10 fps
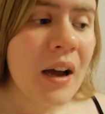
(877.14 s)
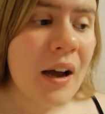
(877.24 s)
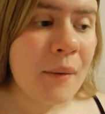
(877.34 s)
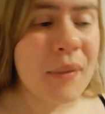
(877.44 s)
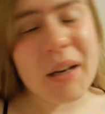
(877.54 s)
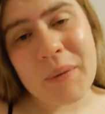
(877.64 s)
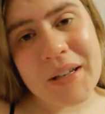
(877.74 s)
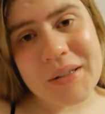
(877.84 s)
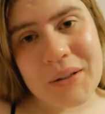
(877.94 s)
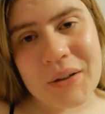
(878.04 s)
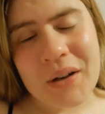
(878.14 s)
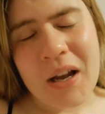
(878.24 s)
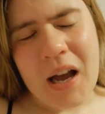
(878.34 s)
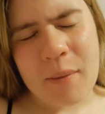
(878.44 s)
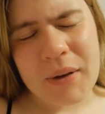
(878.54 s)
but anyway, so
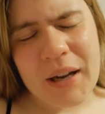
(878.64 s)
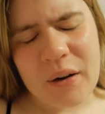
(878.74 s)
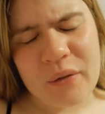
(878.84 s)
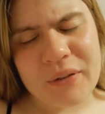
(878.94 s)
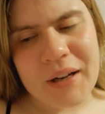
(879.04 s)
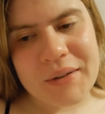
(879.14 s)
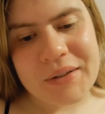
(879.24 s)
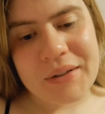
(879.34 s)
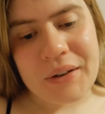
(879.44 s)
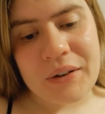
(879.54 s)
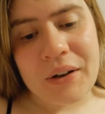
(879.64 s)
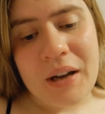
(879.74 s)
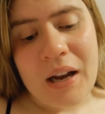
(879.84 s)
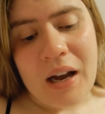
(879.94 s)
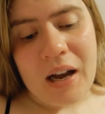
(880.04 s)
I'm gonna head off now. So
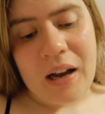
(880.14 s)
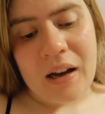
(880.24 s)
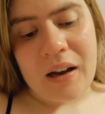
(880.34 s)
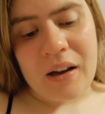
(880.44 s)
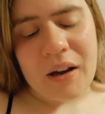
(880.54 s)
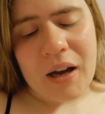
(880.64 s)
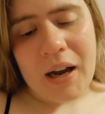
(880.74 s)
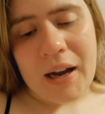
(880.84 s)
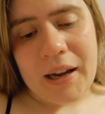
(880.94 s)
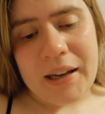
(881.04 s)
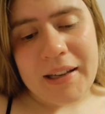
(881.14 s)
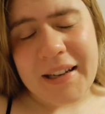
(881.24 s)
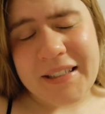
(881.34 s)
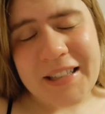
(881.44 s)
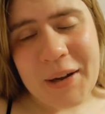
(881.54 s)
I
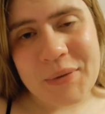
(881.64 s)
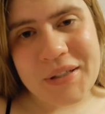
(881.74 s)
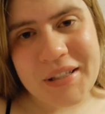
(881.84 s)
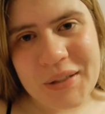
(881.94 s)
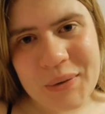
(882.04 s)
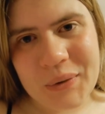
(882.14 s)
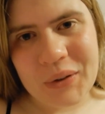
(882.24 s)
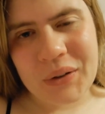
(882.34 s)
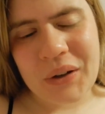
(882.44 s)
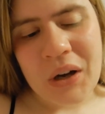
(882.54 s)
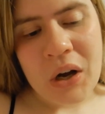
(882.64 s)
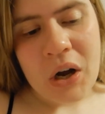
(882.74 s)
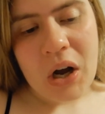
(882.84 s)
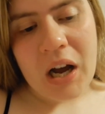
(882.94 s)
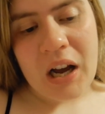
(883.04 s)
guess I will see you all
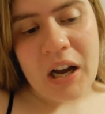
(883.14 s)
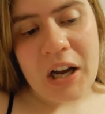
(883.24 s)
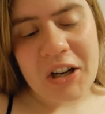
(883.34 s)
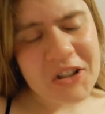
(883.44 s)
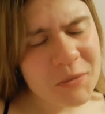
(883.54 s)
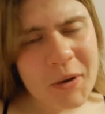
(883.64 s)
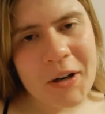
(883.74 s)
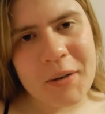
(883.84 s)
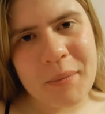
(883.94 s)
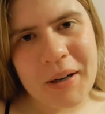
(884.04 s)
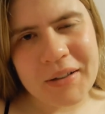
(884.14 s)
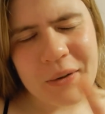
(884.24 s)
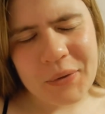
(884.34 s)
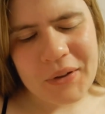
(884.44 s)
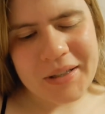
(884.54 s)
Not tomorrow,
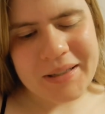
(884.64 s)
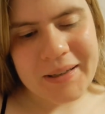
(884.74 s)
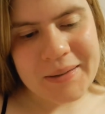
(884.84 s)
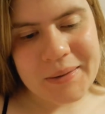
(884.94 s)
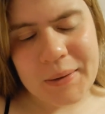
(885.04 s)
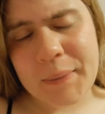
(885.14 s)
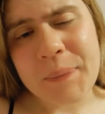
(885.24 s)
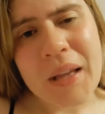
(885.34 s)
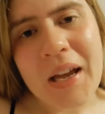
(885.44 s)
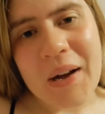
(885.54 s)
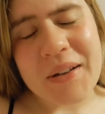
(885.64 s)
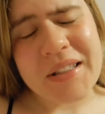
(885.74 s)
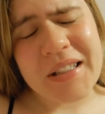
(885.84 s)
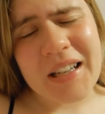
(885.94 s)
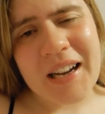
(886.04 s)
but on Thursday. So I'll
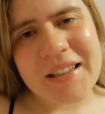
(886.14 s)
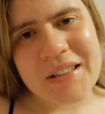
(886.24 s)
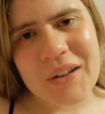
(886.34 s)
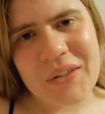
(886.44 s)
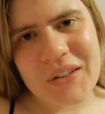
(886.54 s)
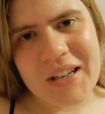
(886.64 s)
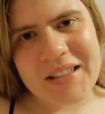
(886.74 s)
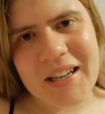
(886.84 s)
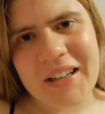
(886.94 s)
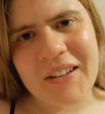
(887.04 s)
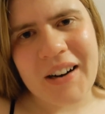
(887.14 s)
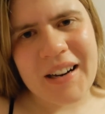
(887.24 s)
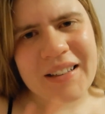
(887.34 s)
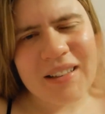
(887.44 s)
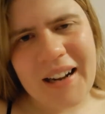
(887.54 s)
see you guys on Thursday. All right,